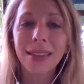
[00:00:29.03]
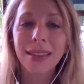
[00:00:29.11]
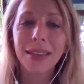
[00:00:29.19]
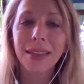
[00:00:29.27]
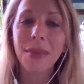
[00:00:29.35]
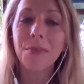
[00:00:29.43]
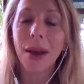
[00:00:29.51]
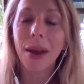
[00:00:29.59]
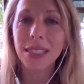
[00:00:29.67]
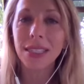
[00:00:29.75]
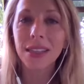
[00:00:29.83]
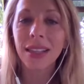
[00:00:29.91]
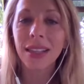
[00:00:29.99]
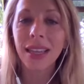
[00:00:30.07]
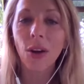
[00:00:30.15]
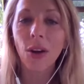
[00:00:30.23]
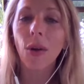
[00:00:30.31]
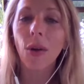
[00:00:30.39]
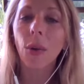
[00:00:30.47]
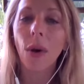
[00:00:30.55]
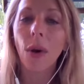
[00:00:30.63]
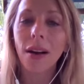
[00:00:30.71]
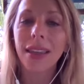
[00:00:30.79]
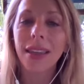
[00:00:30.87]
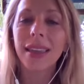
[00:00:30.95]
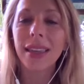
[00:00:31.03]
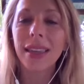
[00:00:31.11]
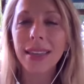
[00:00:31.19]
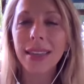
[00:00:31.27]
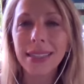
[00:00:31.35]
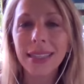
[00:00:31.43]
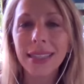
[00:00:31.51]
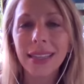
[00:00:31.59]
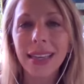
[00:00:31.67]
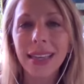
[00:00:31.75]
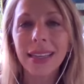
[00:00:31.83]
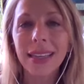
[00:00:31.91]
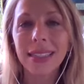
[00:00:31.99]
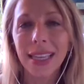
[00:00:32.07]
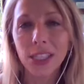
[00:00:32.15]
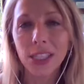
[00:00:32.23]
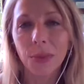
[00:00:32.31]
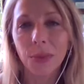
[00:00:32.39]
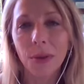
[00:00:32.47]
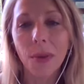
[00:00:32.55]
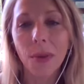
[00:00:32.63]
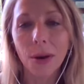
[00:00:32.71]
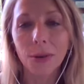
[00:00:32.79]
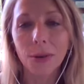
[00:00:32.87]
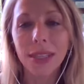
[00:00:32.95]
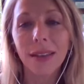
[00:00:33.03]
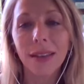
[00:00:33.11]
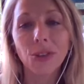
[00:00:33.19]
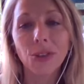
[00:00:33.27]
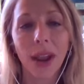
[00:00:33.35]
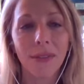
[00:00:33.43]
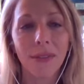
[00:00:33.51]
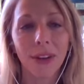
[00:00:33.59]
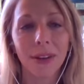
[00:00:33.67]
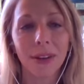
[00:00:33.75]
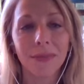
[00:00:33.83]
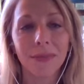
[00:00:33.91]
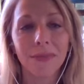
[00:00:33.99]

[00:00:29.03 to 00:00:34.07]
to make bicycling or walking easily accessible modes of travel.